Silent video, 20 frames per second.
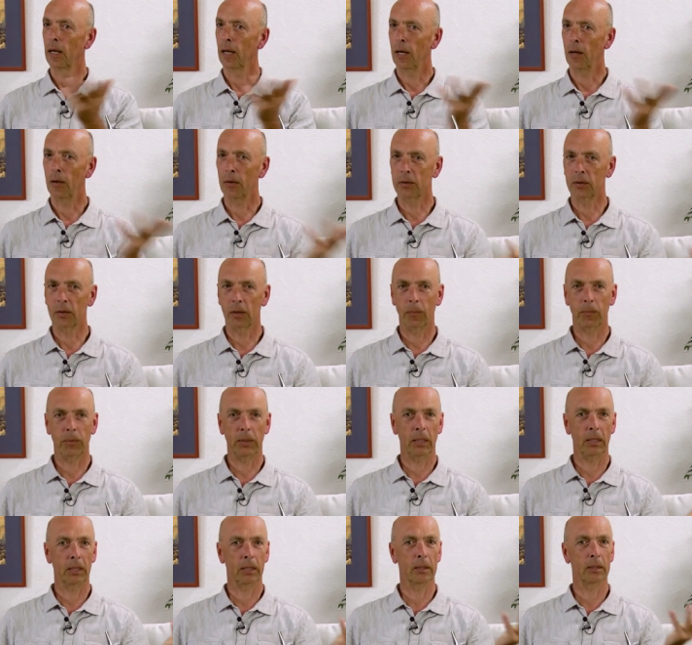outer
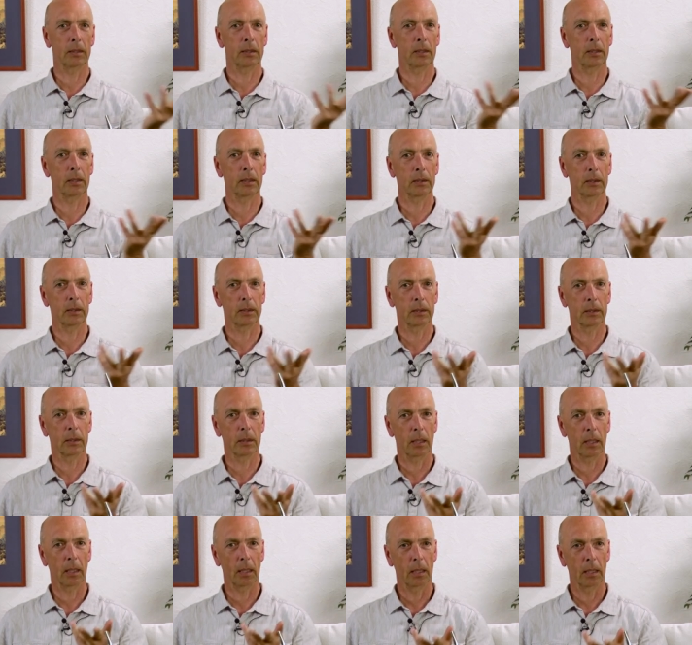appearances,
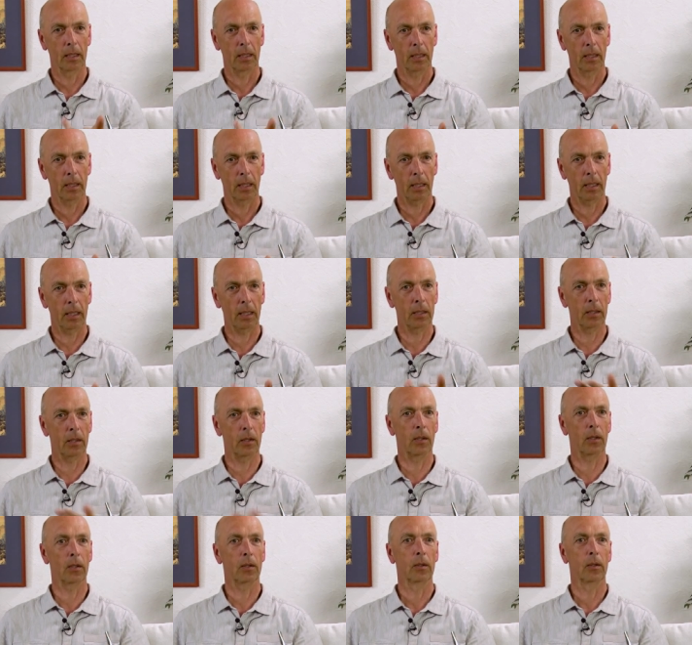
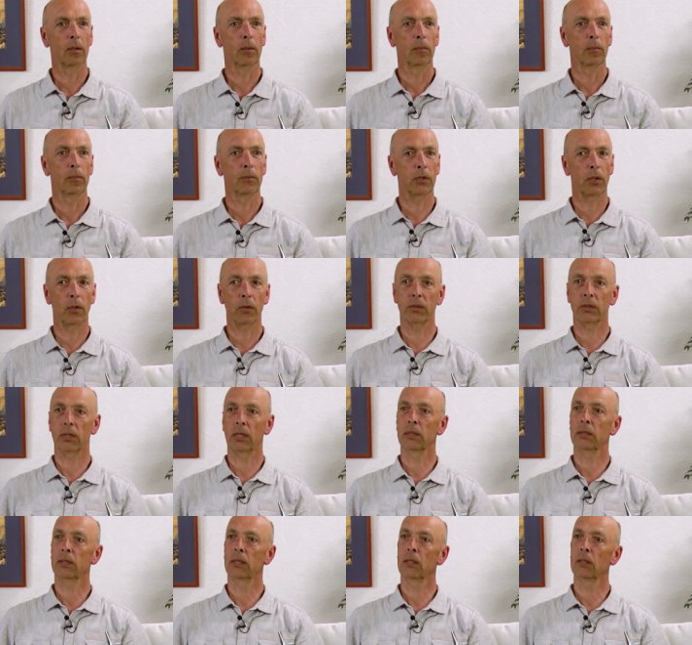inner
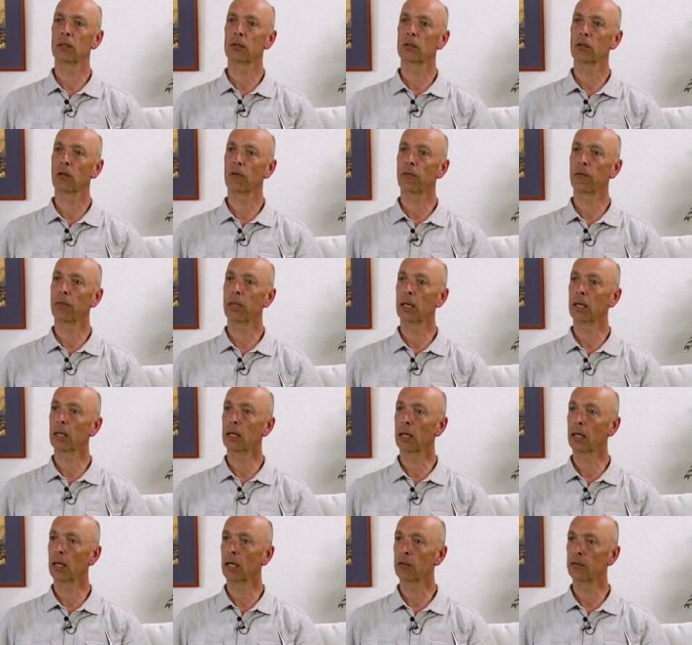processes of
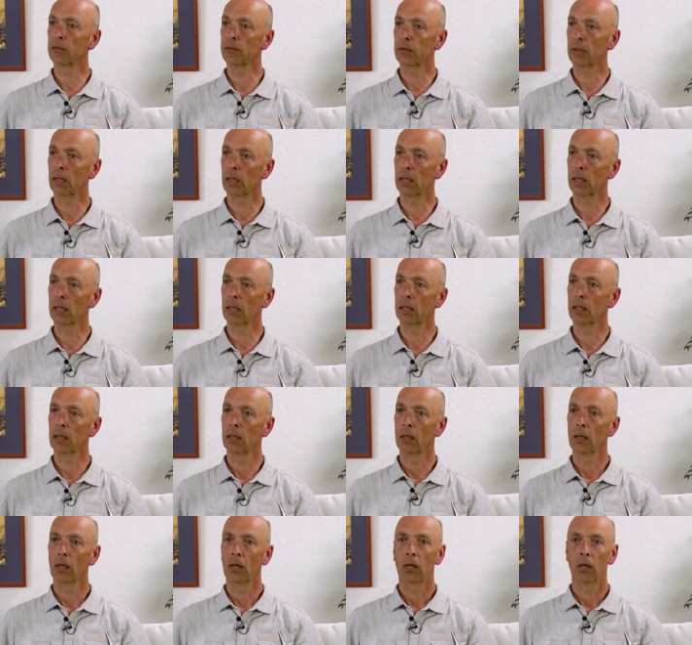thinking and feeling.
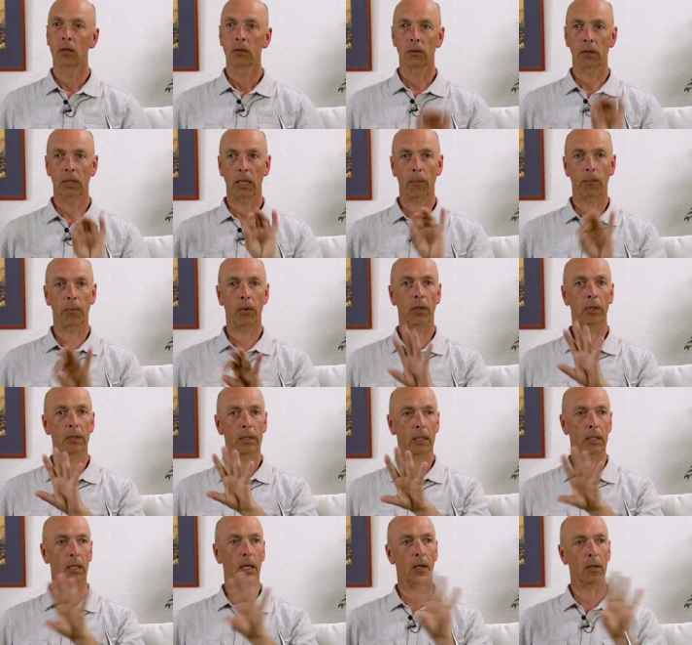So they're
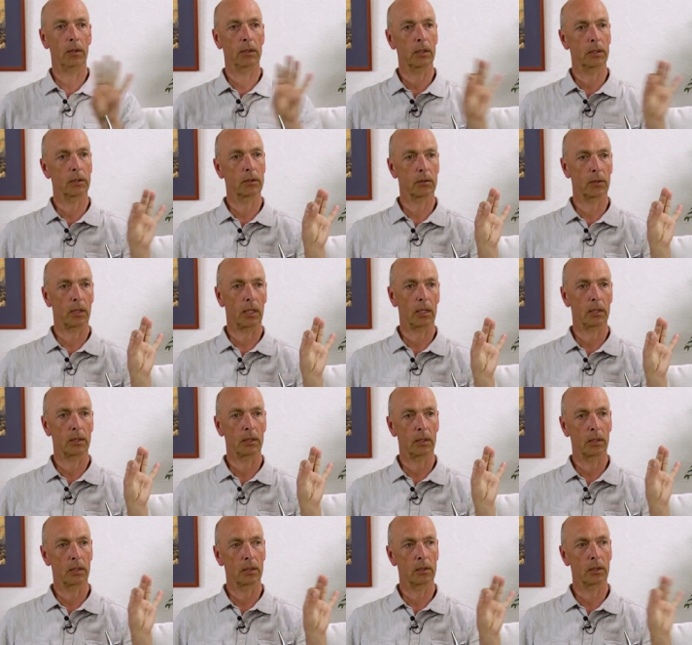pointing out
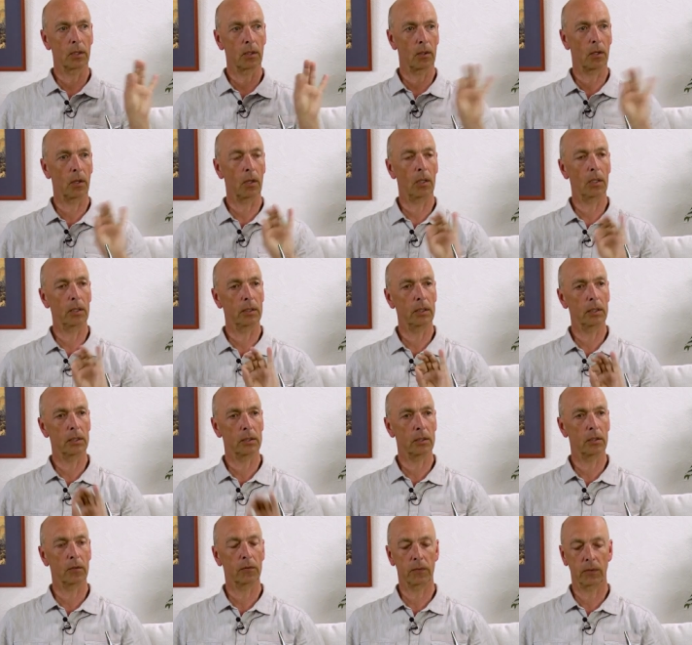instructions in all these
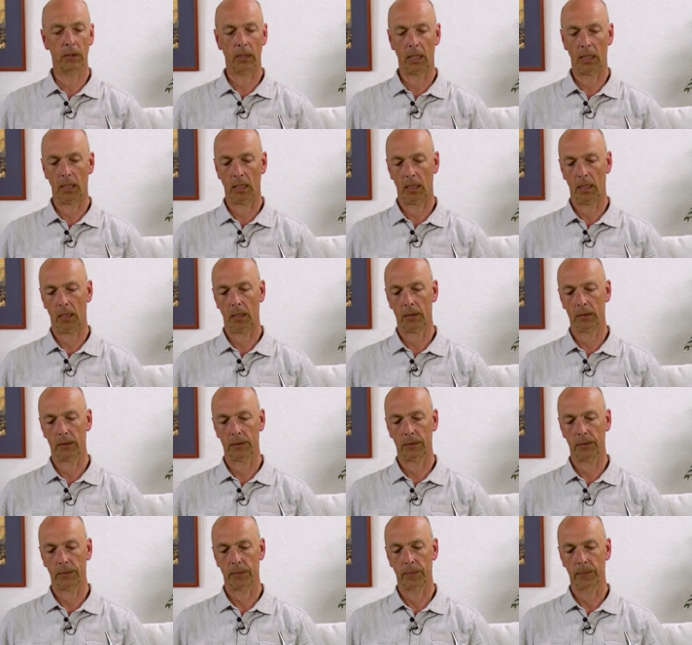different areas.